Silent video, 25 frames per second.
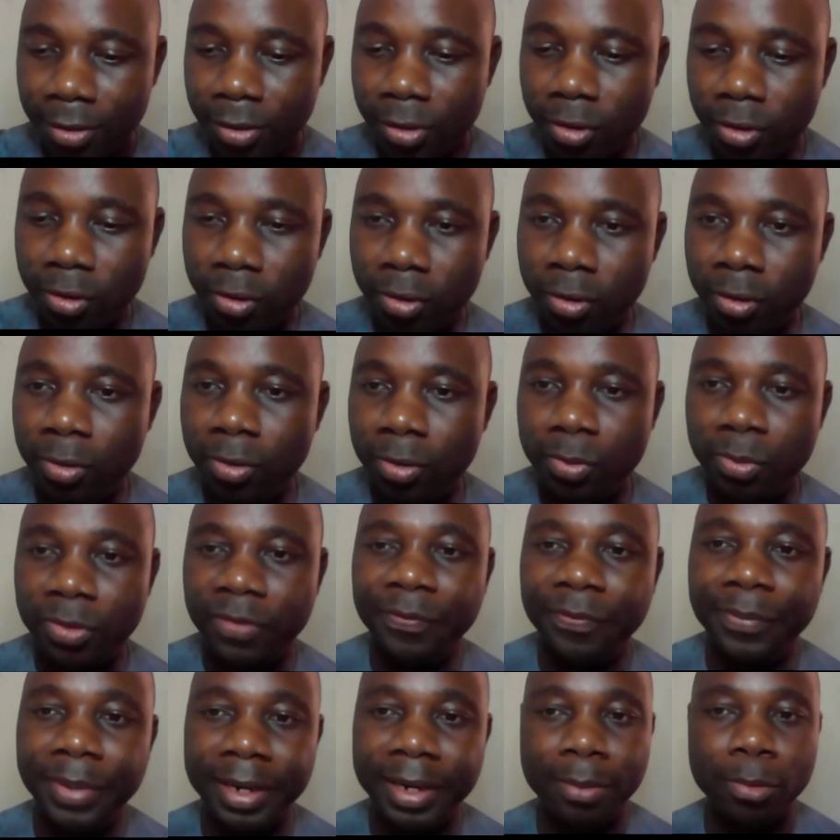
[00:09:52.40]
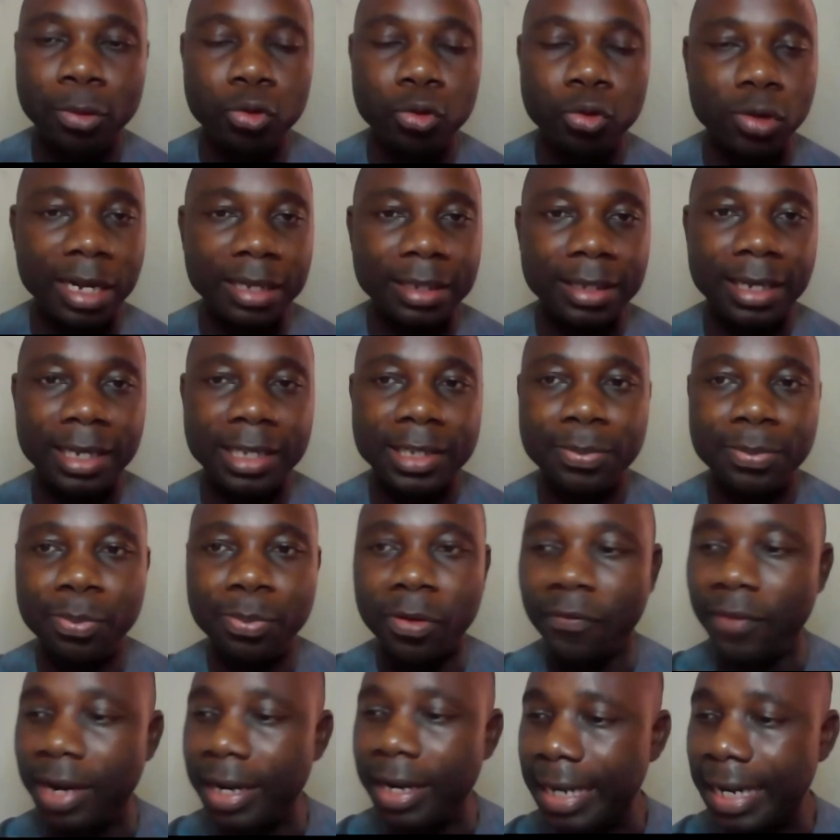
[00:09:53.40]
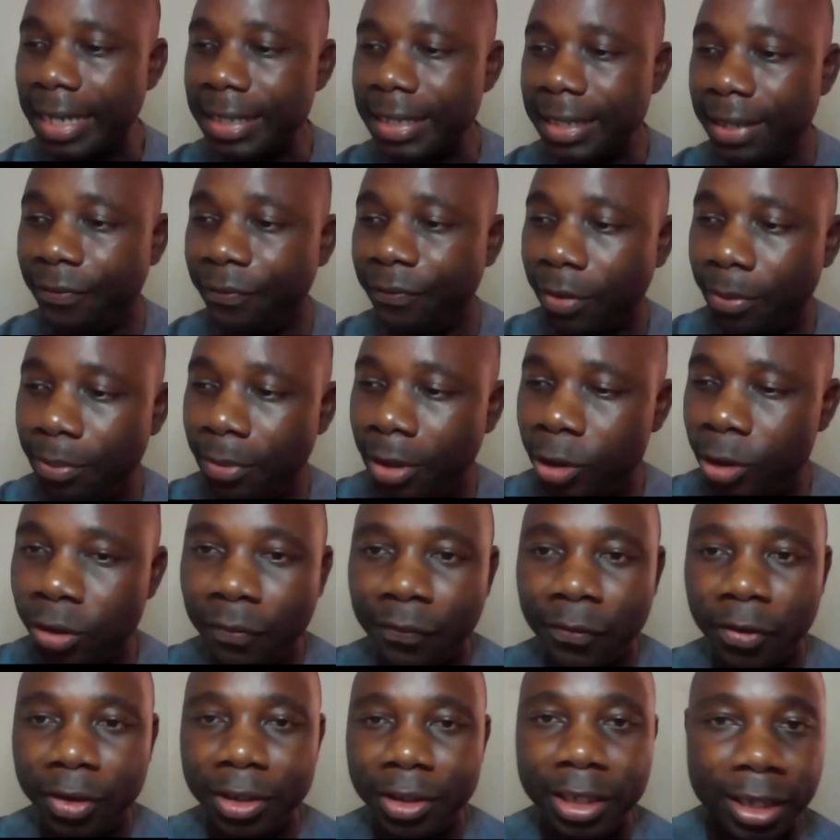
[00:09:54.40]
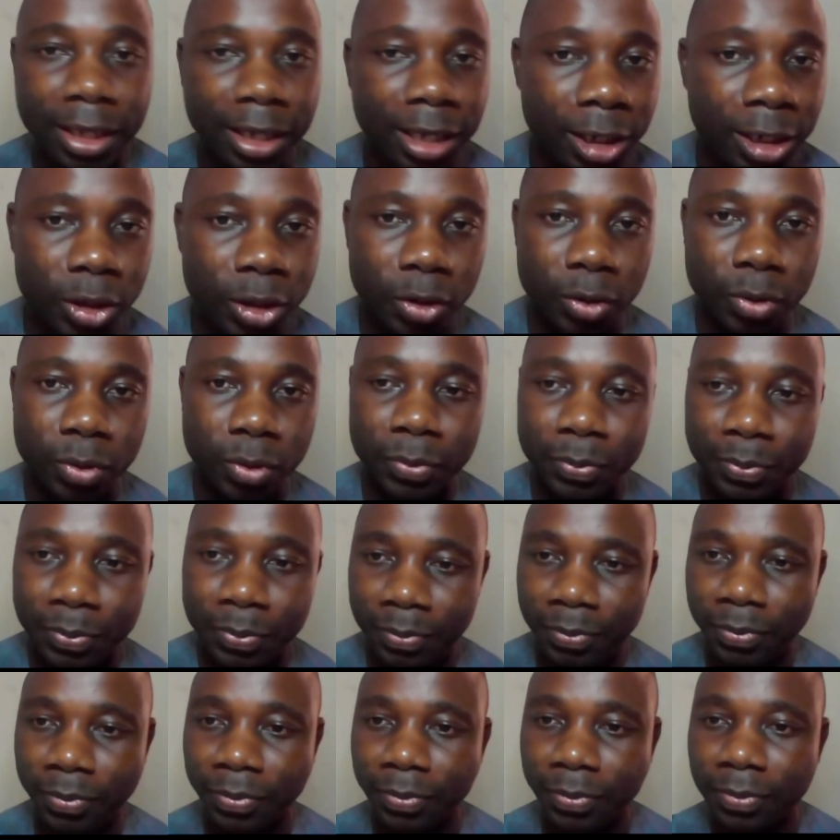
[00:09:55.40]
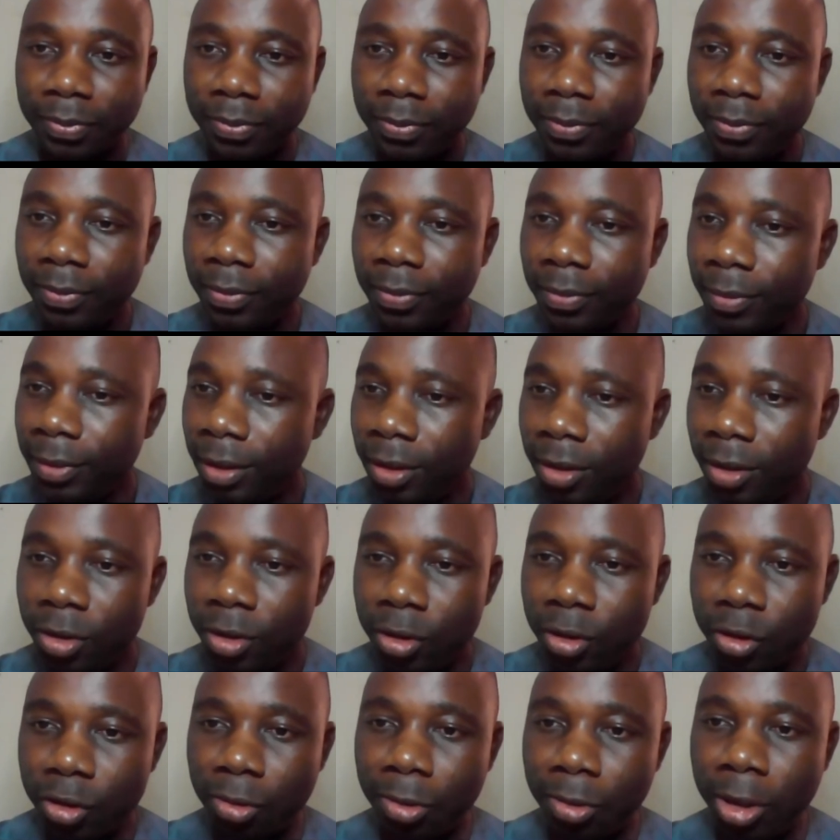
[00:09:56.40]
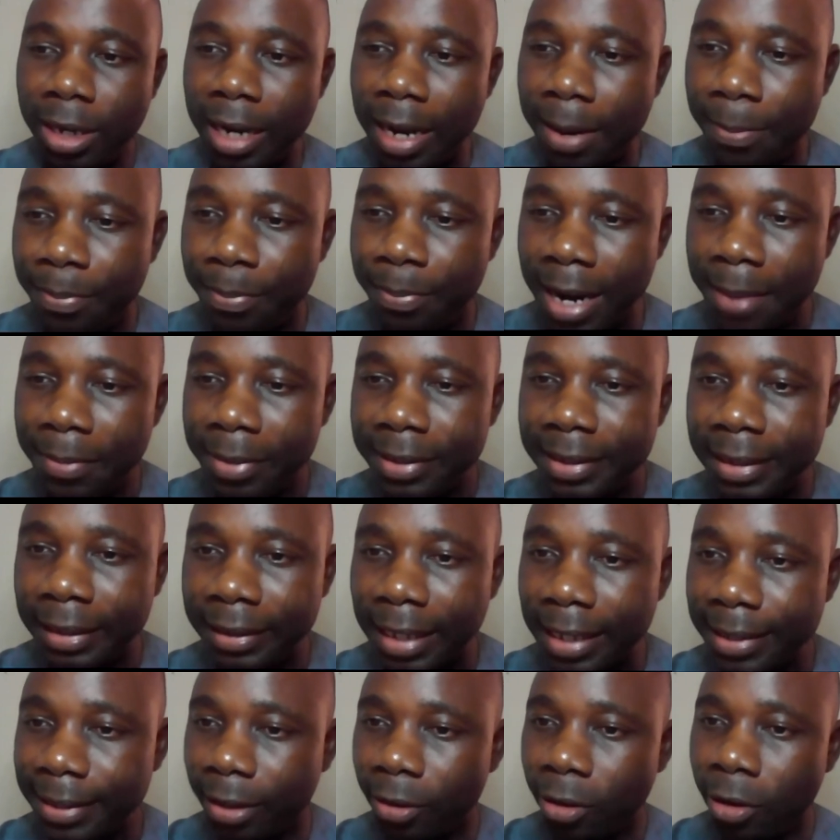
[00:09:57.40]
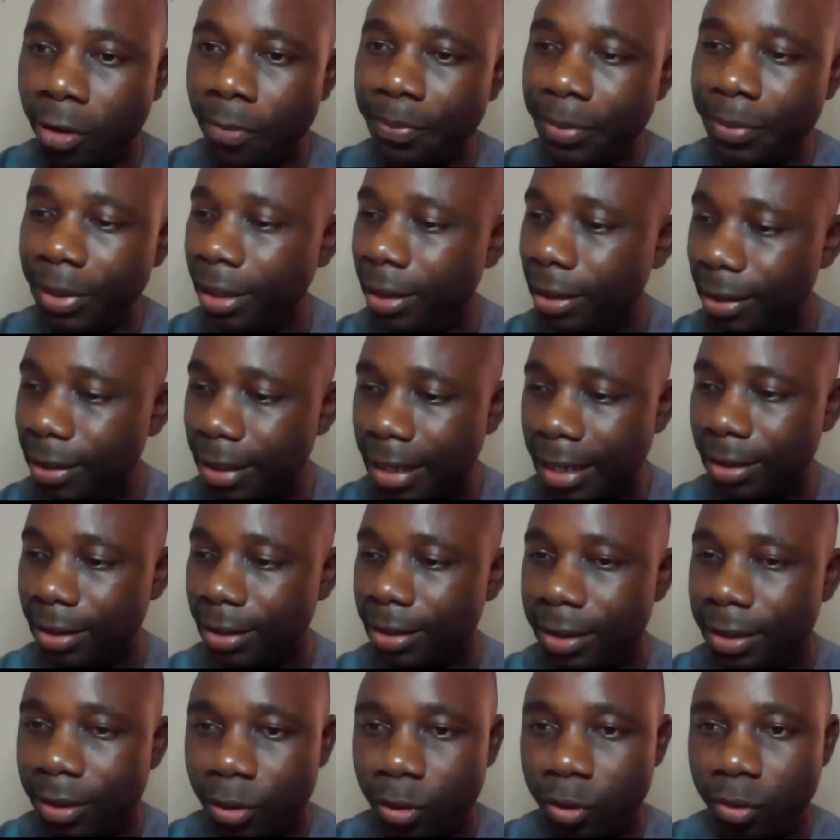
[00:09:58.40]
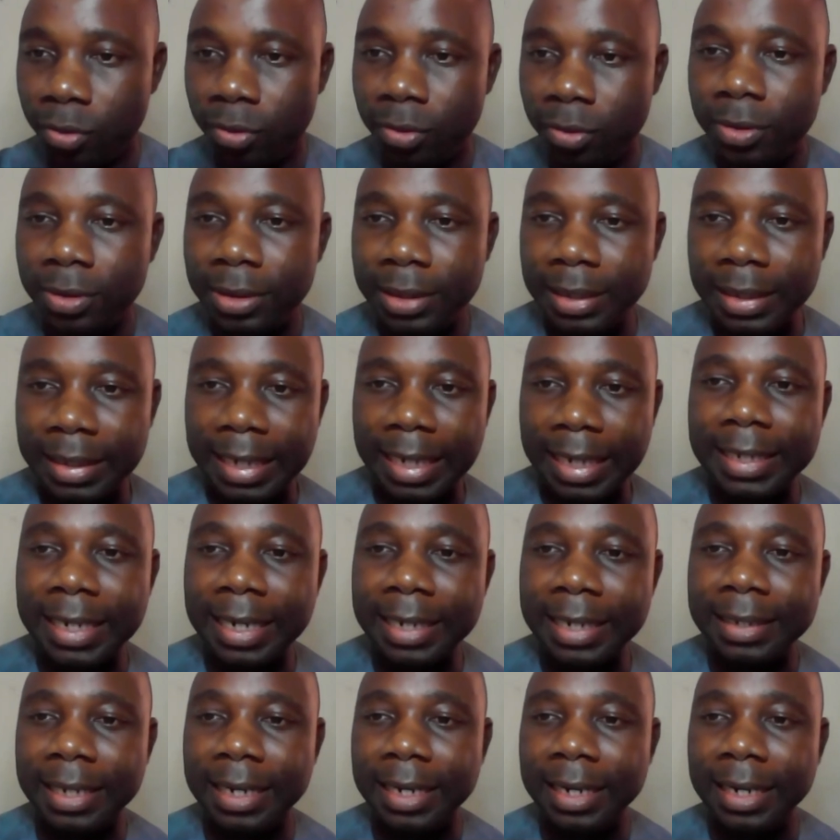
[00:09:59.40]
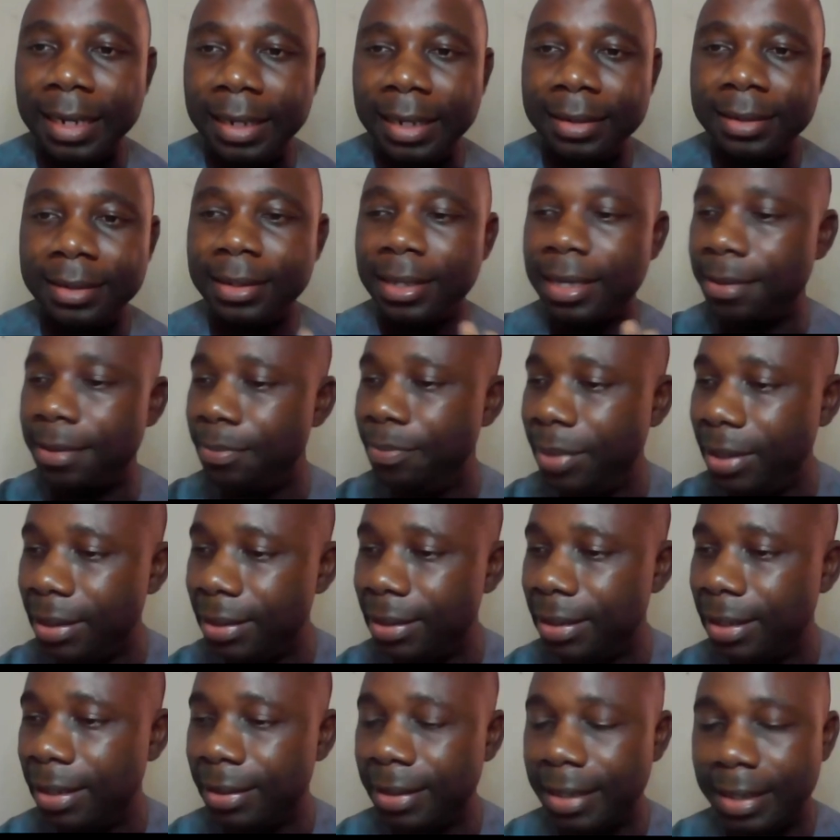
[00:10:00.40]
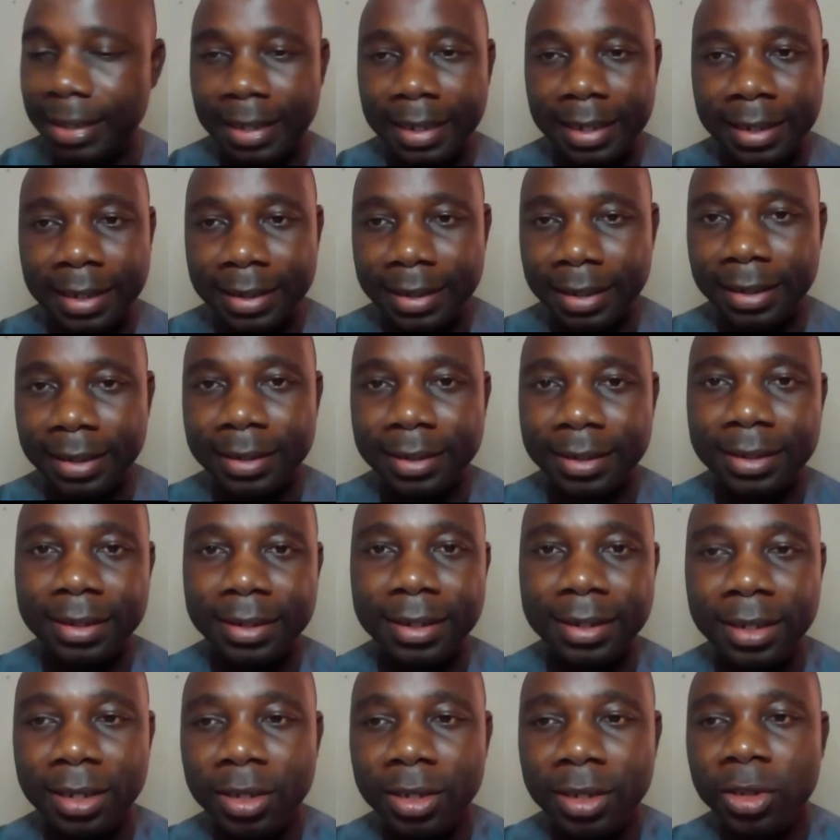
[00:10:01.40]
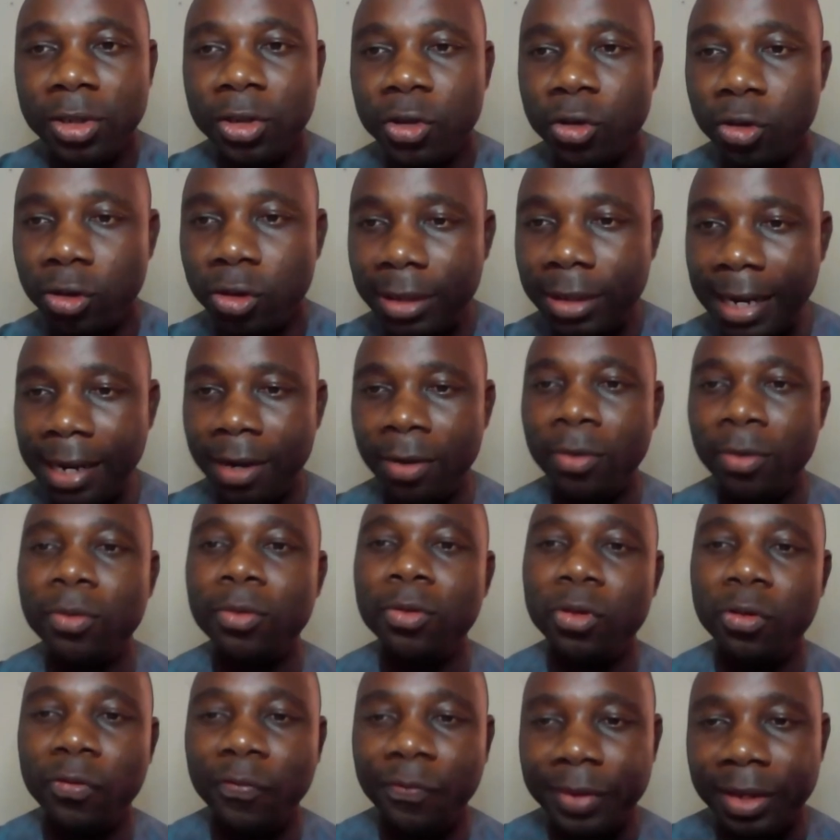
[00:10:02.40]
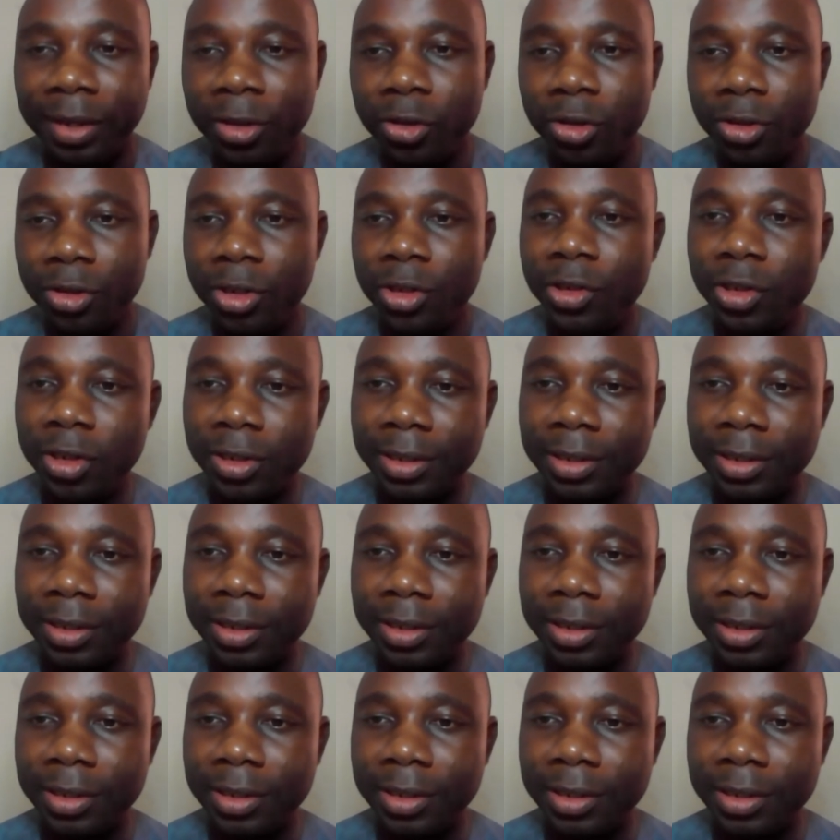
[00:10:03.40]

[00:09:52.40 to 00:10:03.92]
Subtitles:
So we've been able to at least provide that information for the issue. So we know that Prime Researcher is a company that is into data science and business analytics. So now you've introduced